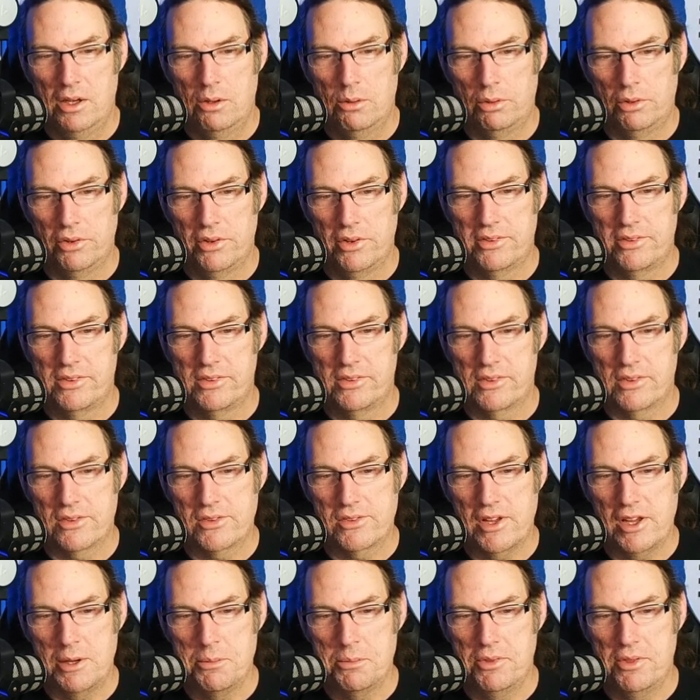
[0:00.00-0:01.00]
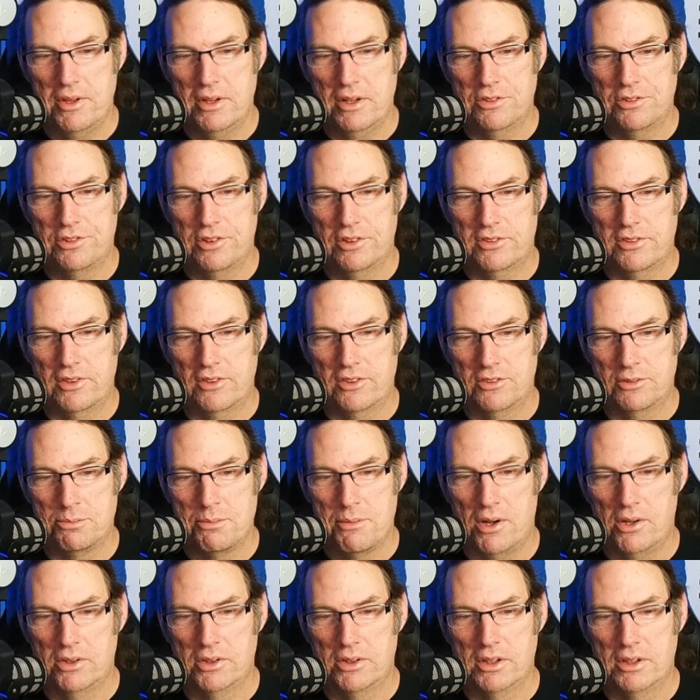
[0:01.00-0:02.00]
Well, this is the same thing. It's just a
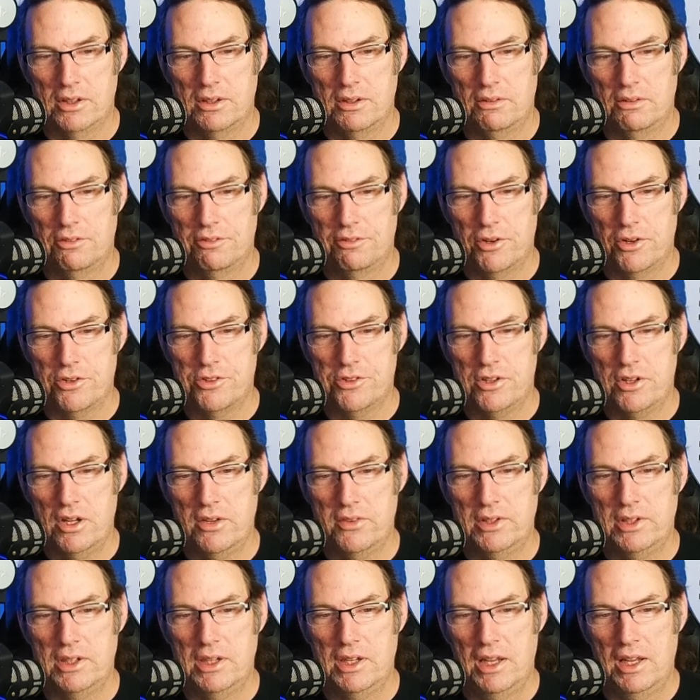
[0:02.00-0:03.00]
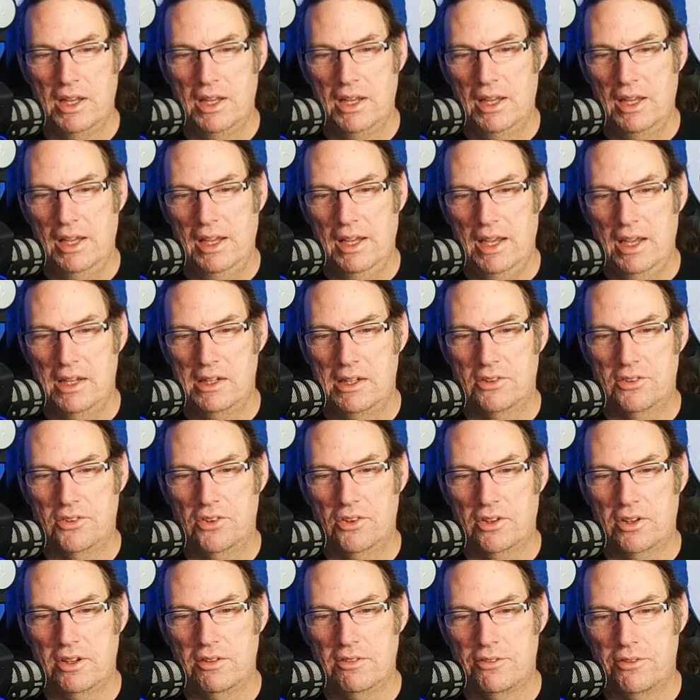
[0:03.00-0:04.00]
smaller version of it, and it's
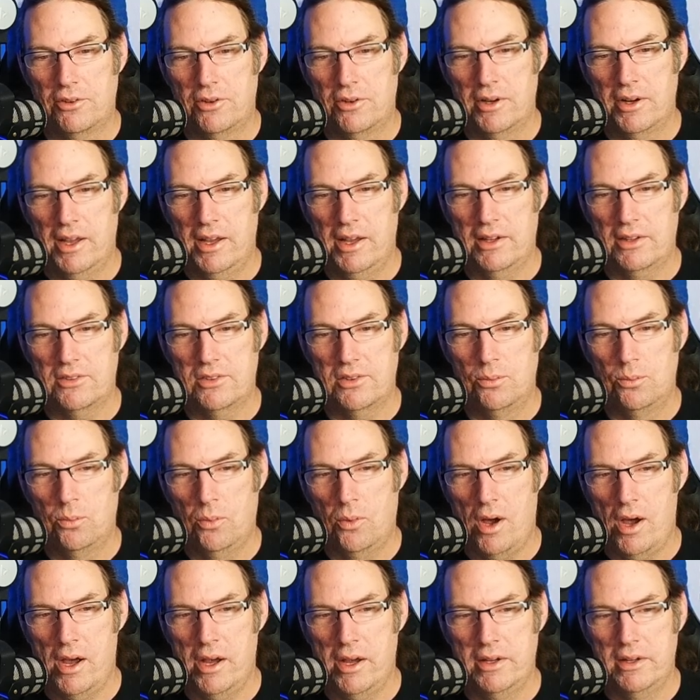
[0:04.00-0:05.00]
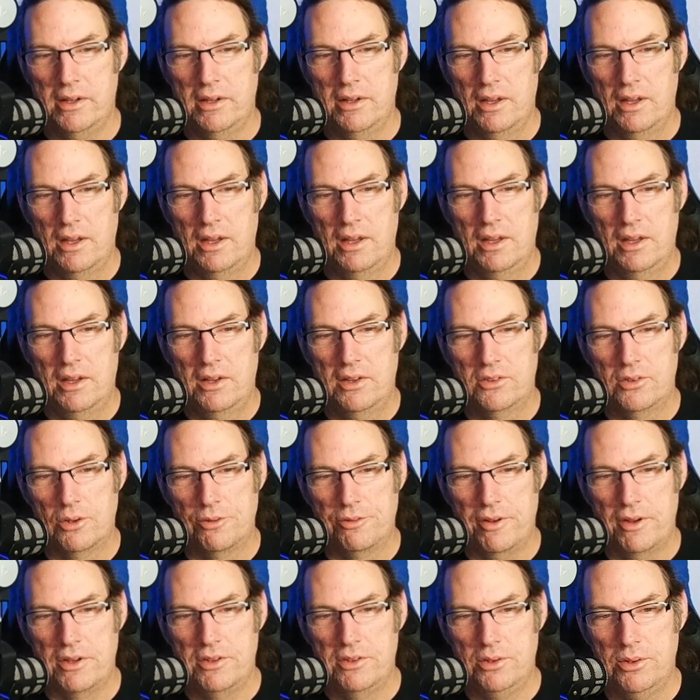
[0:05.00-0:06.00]
looking for an X and Y. So
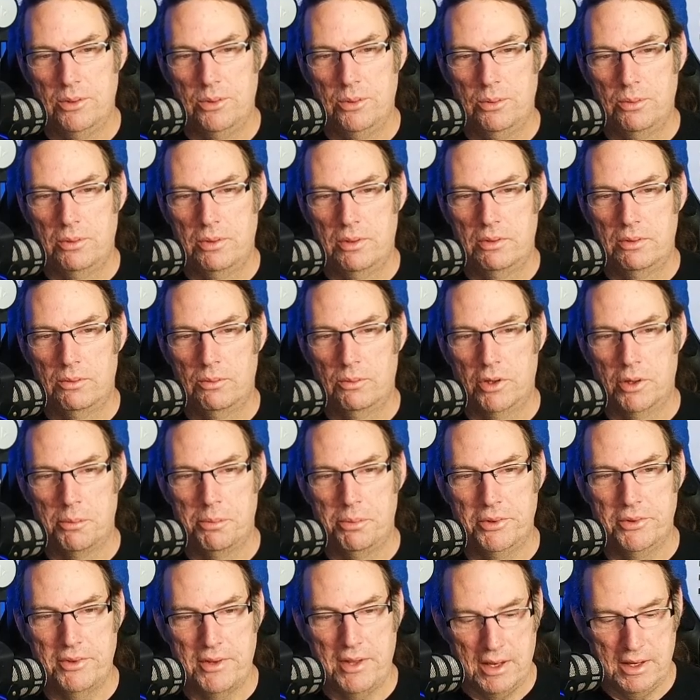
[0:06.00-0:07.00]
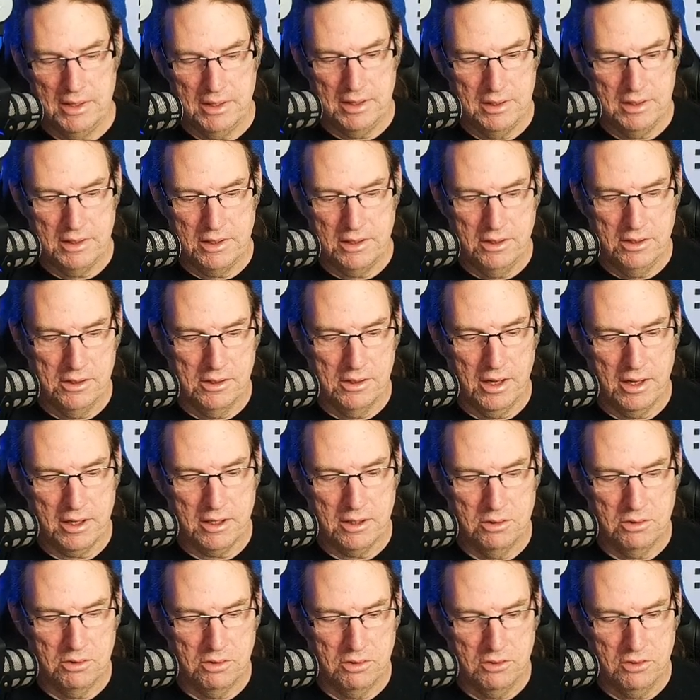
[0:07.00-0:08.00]
if I do want to put that in here, I
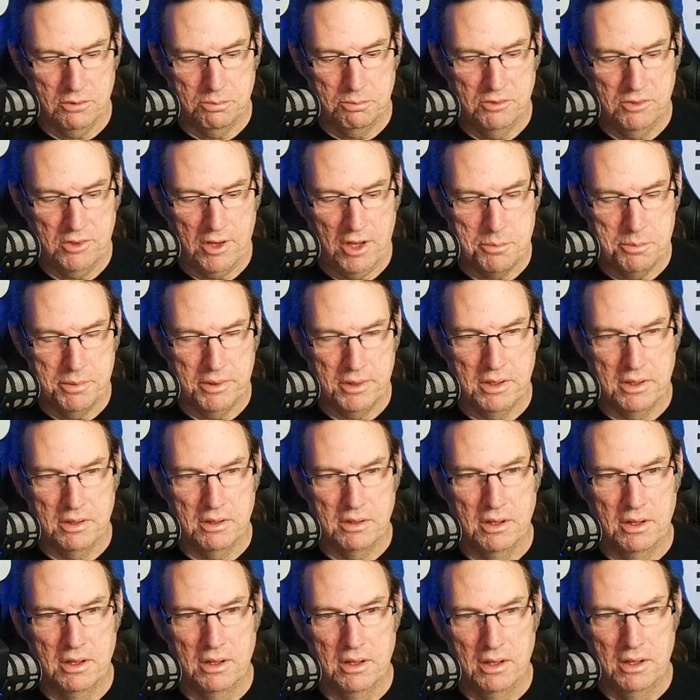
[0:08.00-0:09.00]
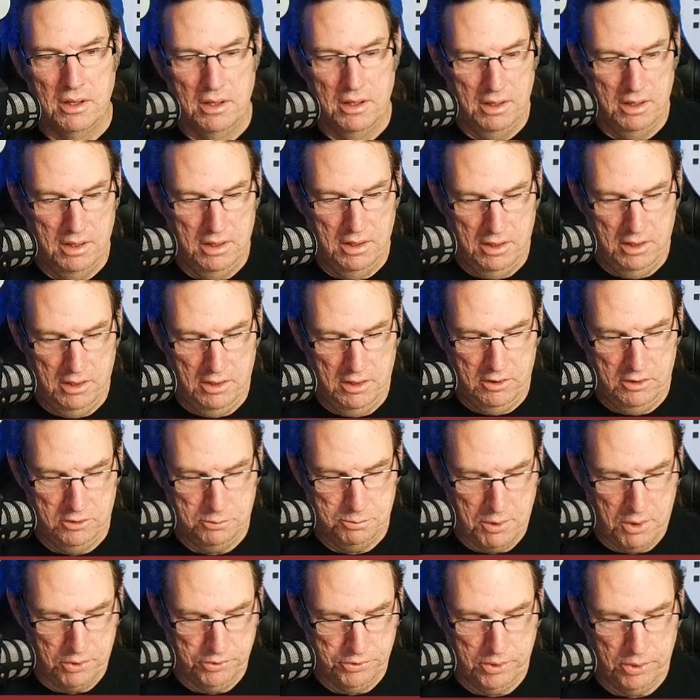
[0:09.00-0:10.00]
can type in
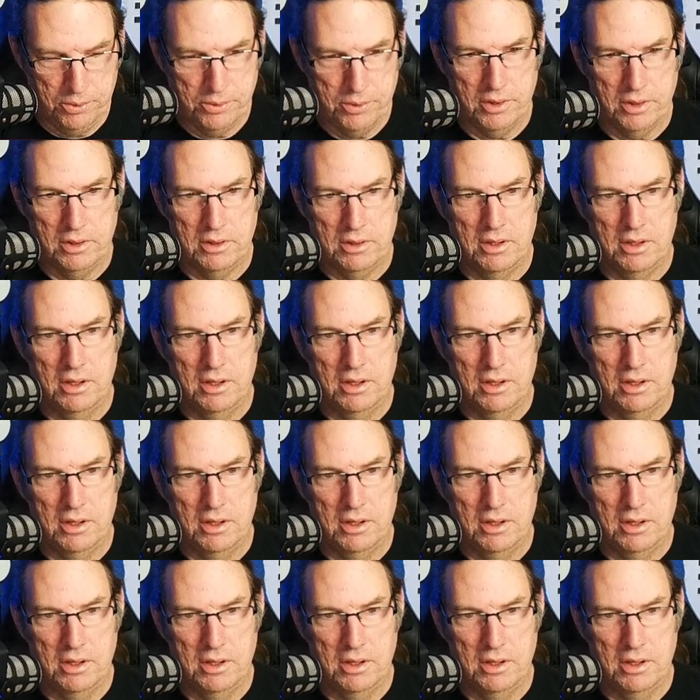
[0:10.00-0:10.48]
small donut,